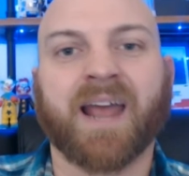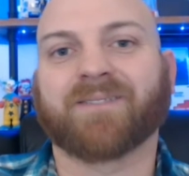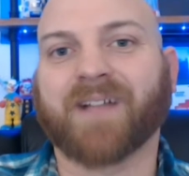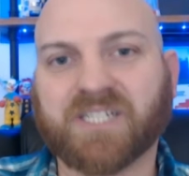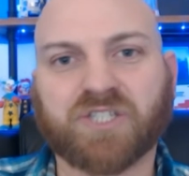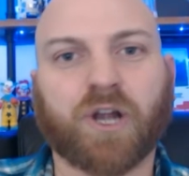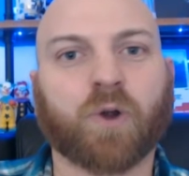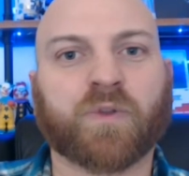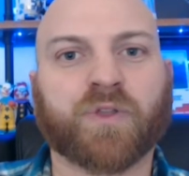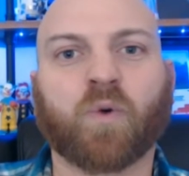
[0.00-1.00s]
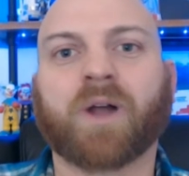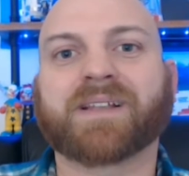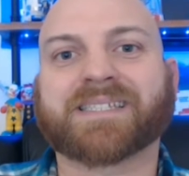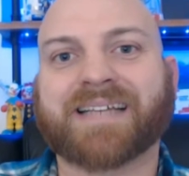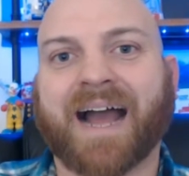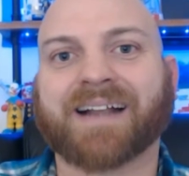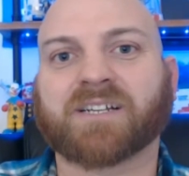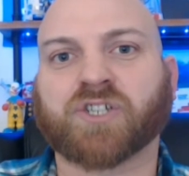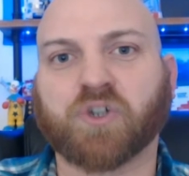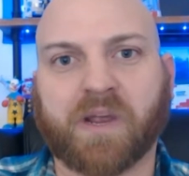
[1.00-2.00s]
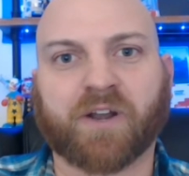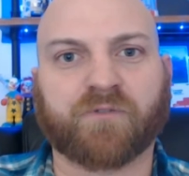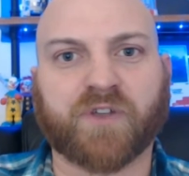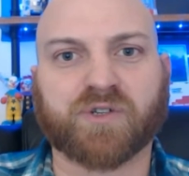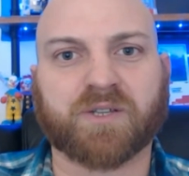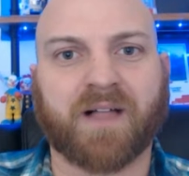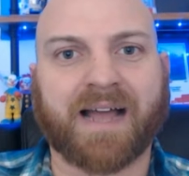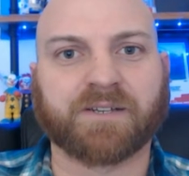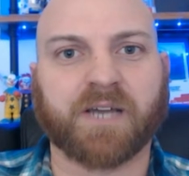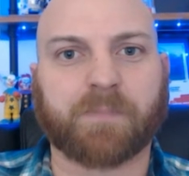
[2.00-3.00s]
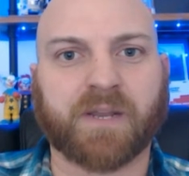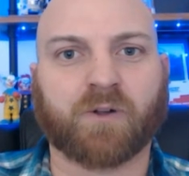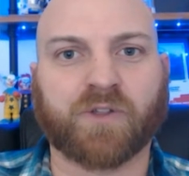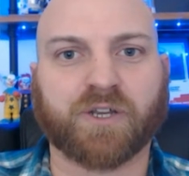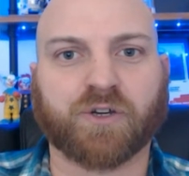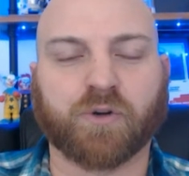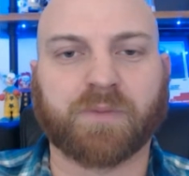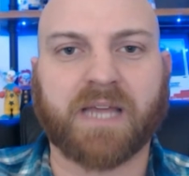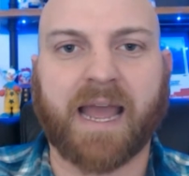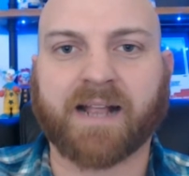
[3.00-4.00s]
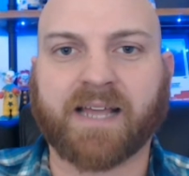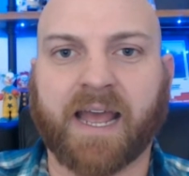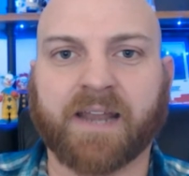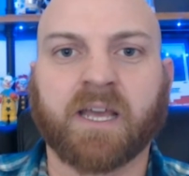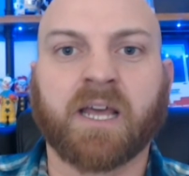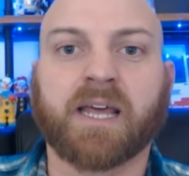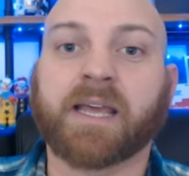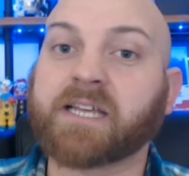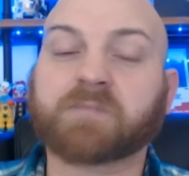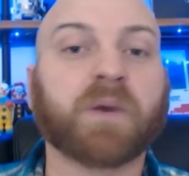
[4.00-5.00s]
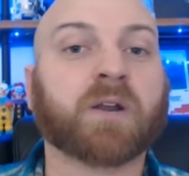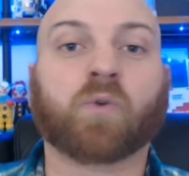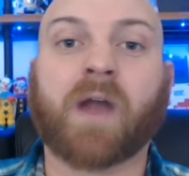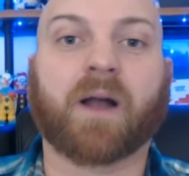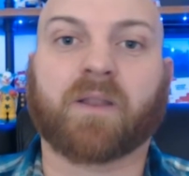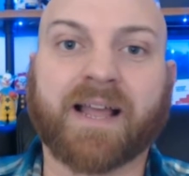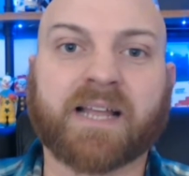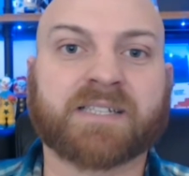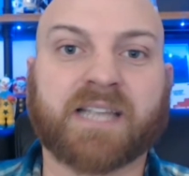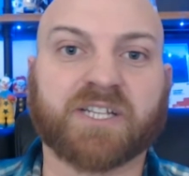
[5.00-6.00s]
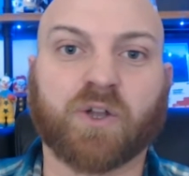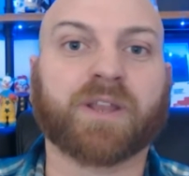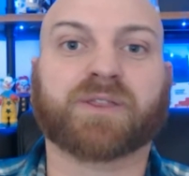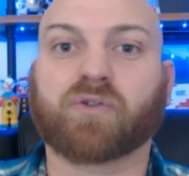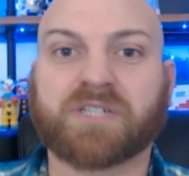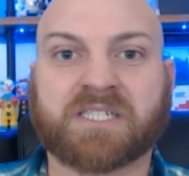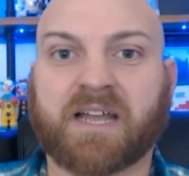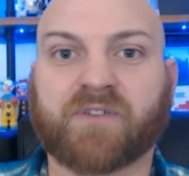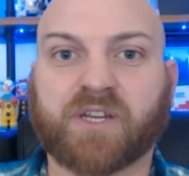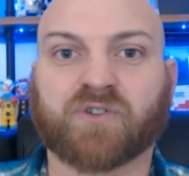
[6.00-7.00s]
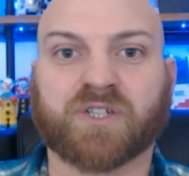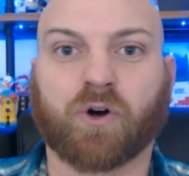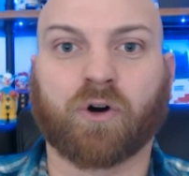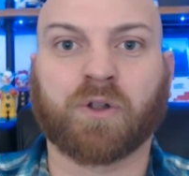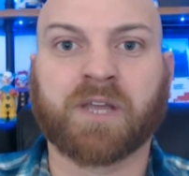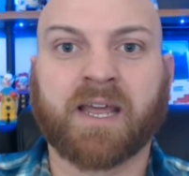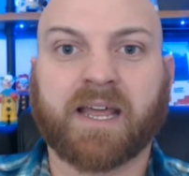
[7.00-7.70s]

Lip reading: Let's start with the one that's got 2 interviews lined up in Klint Kubiak. And he's been around. Like I said, he's only 37 years old.